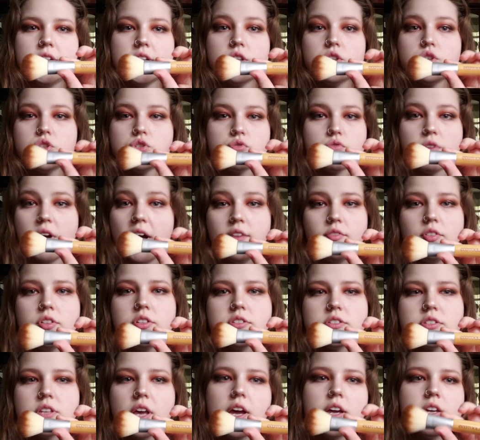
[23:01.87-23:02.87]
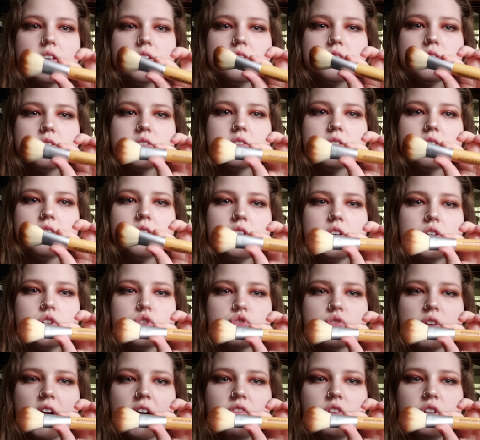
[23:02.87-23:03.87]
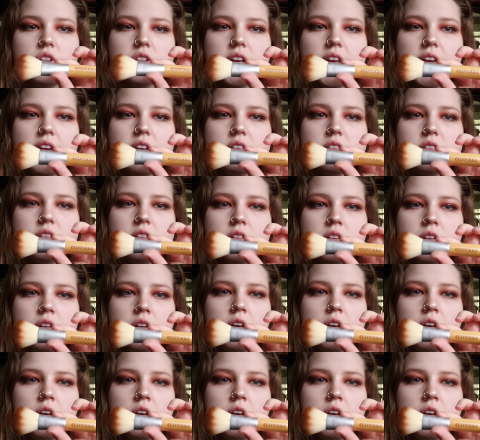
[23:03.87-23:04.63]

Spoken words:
like travel size, travel kit